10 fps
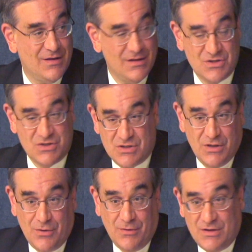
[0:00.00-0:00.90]
it's
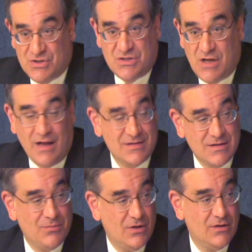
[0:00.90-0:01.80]
literally just not
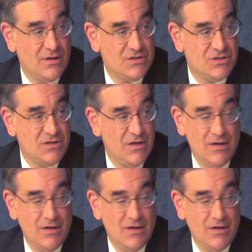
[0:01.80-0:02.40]
something that's